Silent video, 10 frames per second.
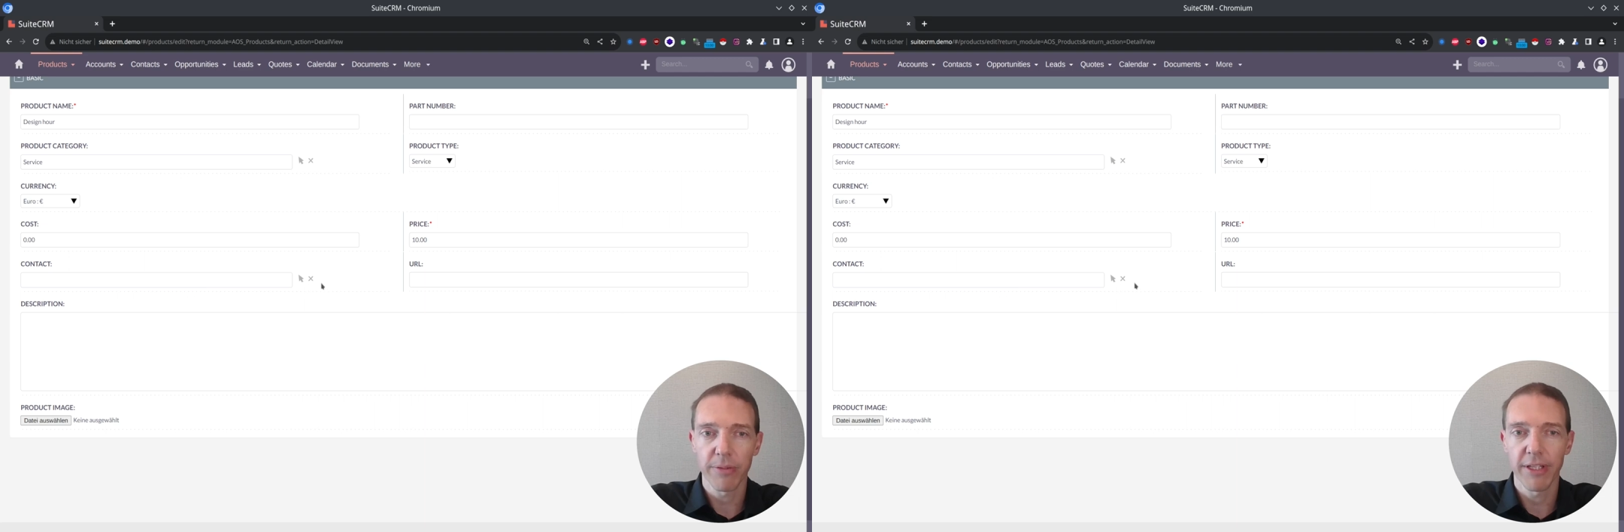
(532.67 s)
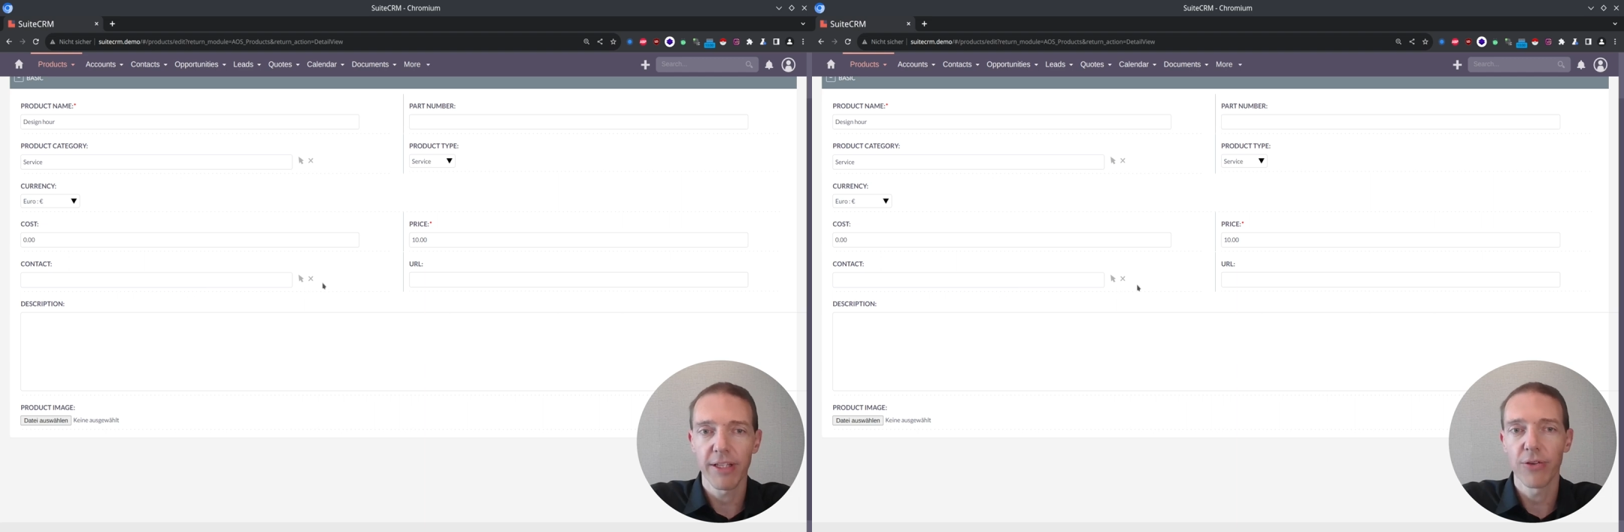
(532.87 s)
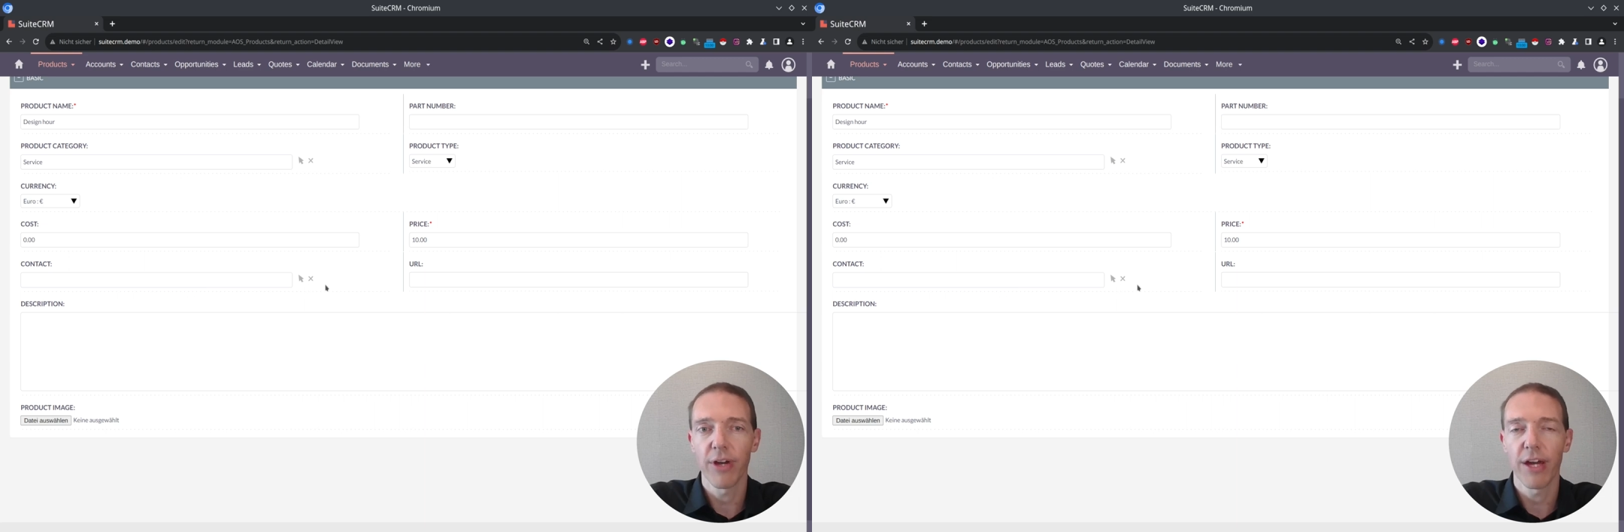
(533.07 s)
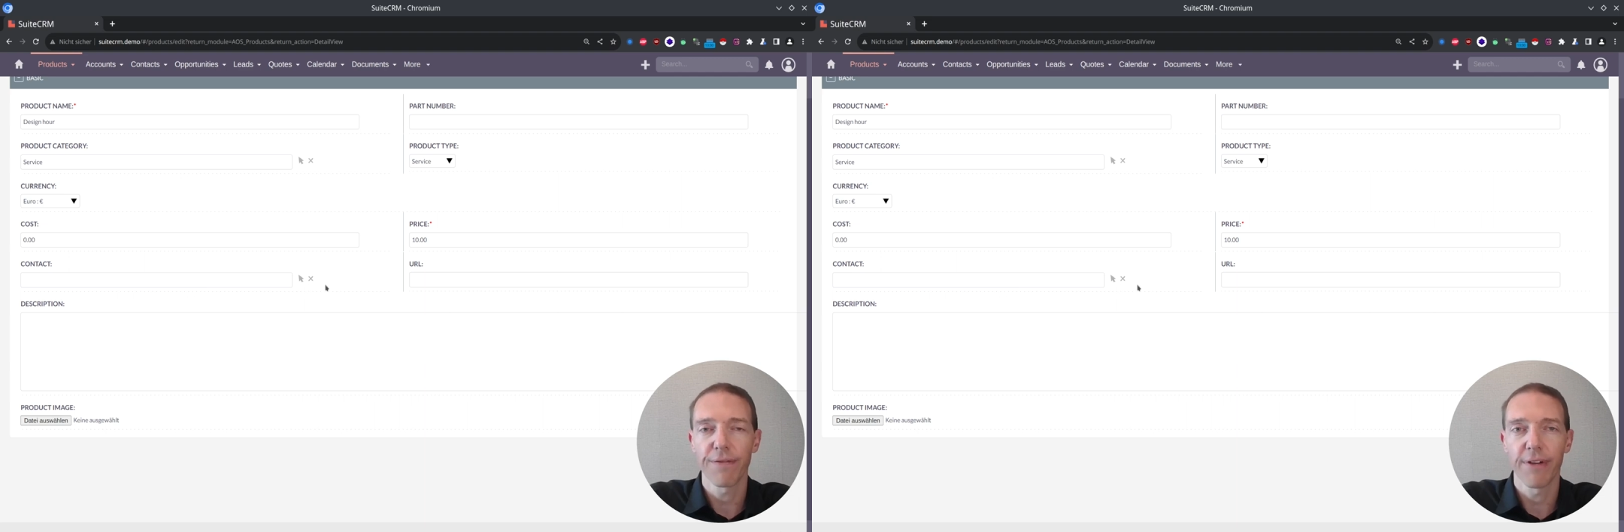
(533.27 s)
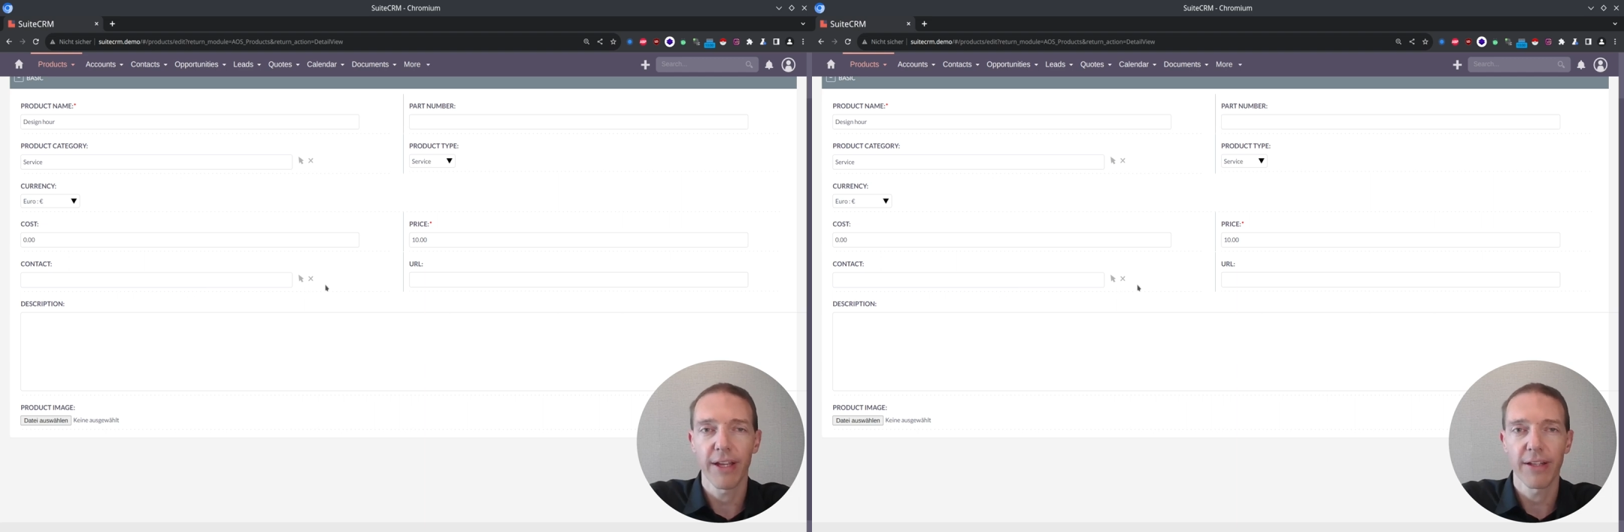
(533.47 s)
Then you have
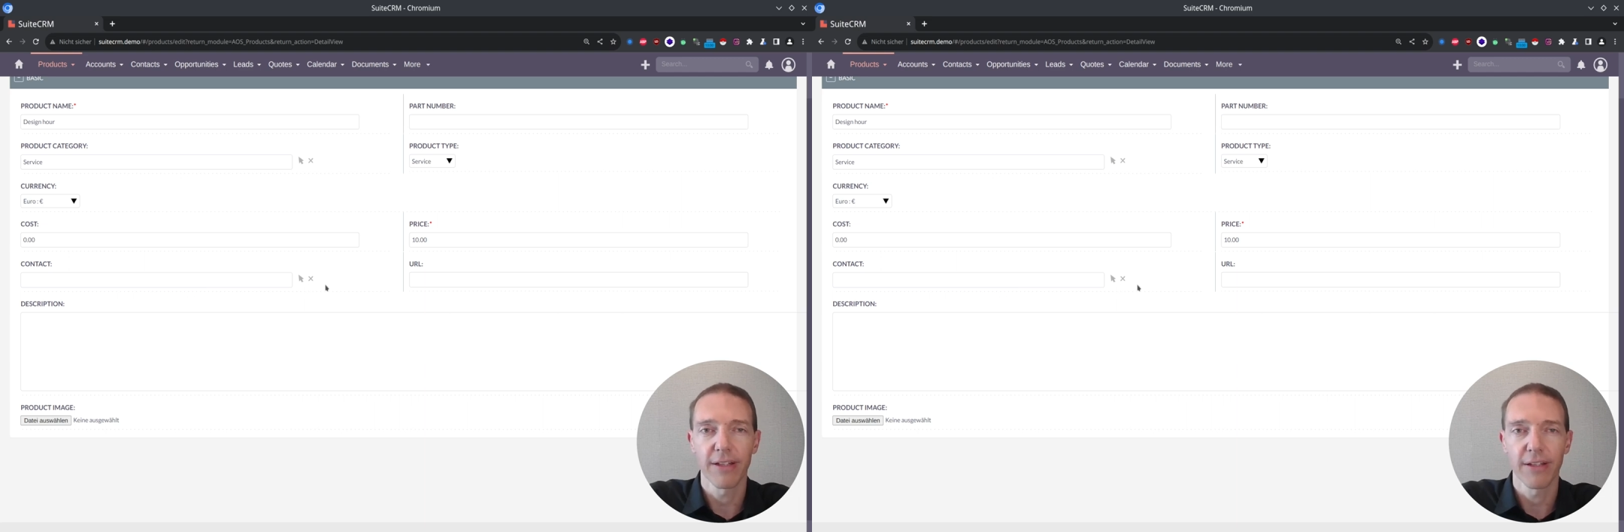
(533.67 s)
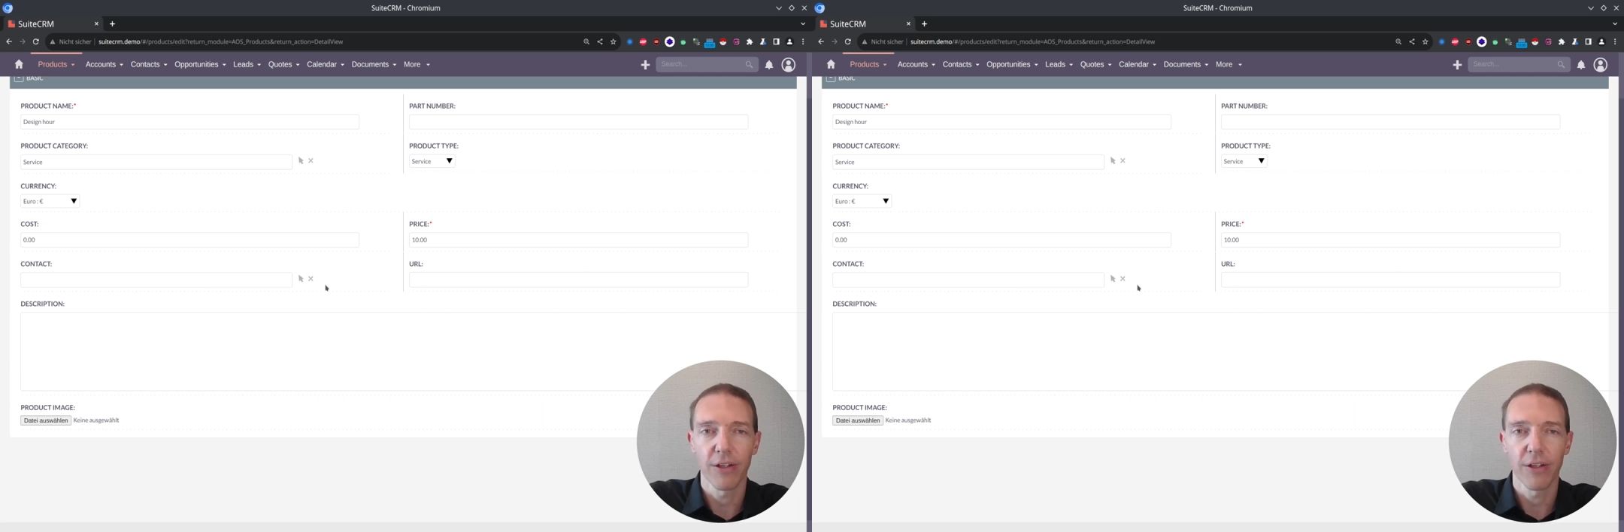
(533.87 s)
like a